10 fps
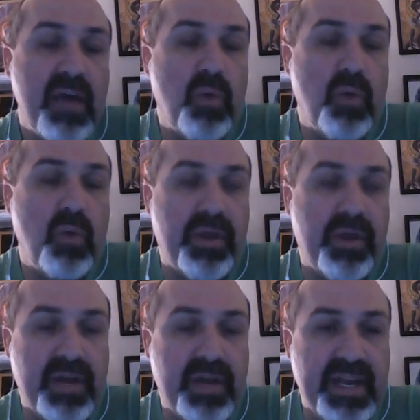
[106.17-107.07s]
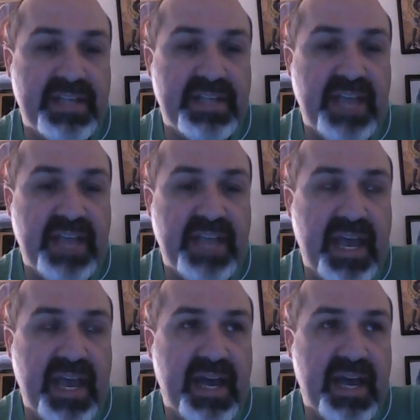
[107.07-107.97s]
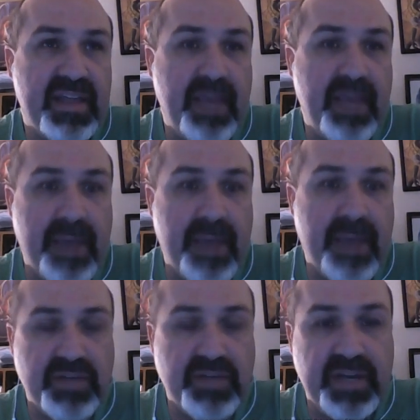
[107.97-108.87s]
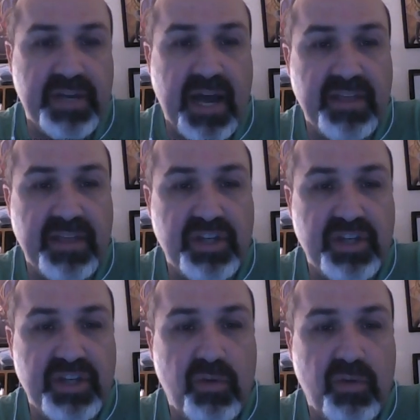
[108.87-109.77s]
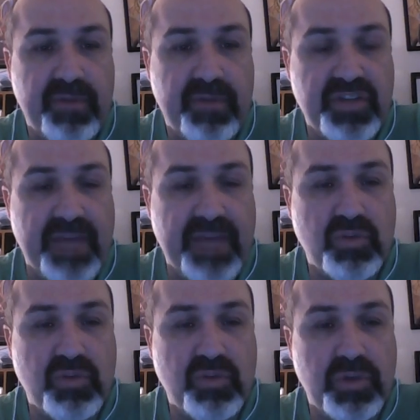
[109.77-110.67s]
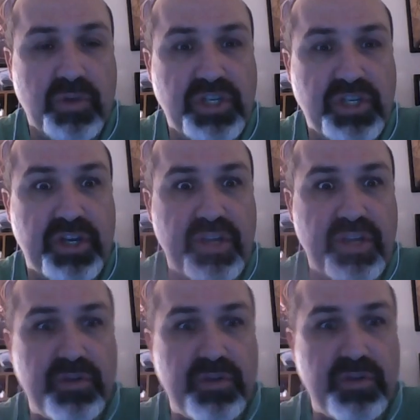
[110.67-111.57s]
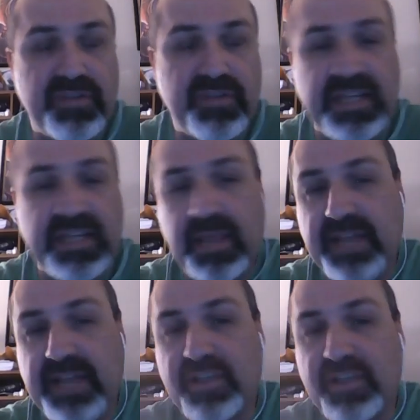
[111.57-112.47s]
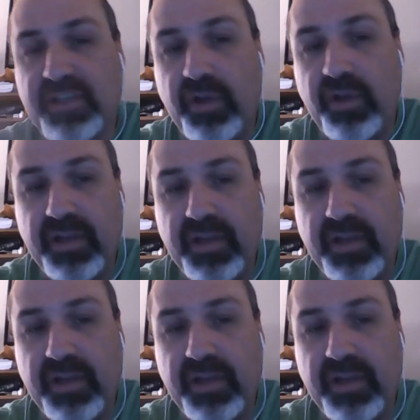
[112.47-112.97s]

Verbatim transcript: whether it is a uh, the game mastery guide, the general one for Savage Worlds that you can use for Deadlands and all the other